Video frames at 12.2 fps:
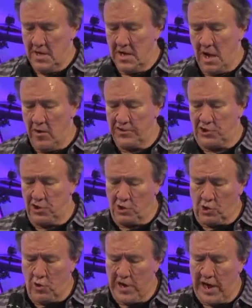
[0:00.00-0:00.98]
No, it's
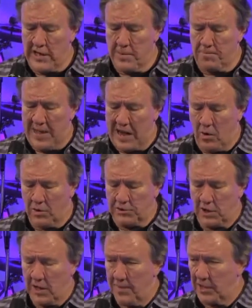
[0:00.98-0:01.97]
your creative power
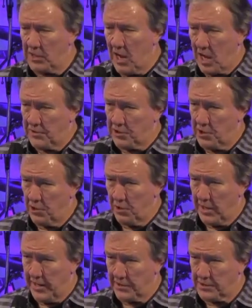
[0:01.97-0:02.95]
to limit God to
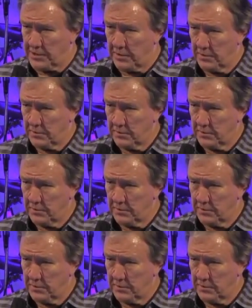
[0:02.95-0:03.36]
your list.